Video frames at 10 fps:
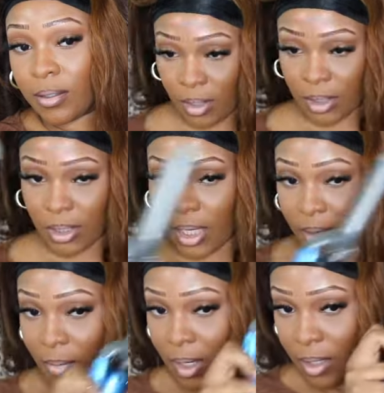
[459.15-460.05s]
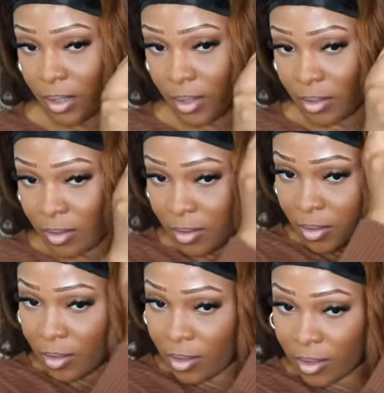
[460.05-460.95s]
I'm going to take my
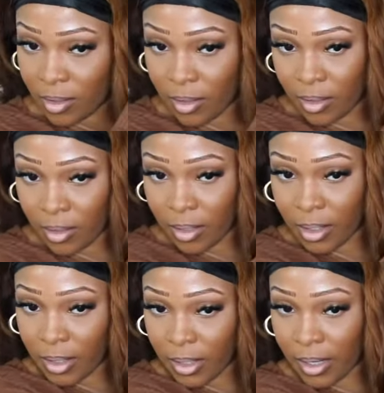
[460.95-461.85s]
curling